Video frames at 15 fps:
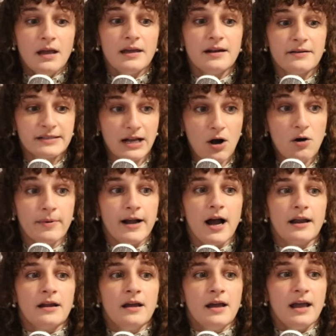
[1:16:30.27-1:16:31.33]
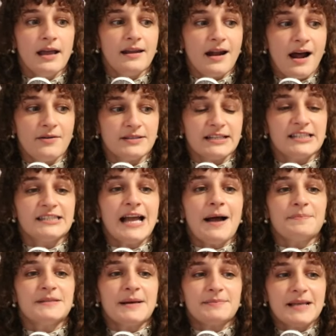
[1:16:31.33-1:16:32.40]
and I was like, oh my God. And I was like,
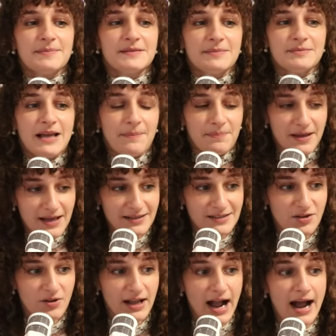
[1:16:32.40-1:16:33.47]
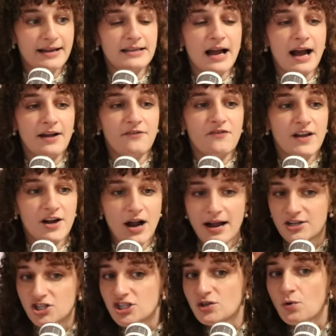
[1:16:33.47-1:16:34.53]
stop, stop, stop, stop, stop. And so like I I figure I
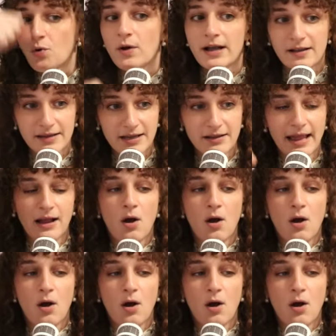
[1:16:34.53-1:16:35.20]
just quickly like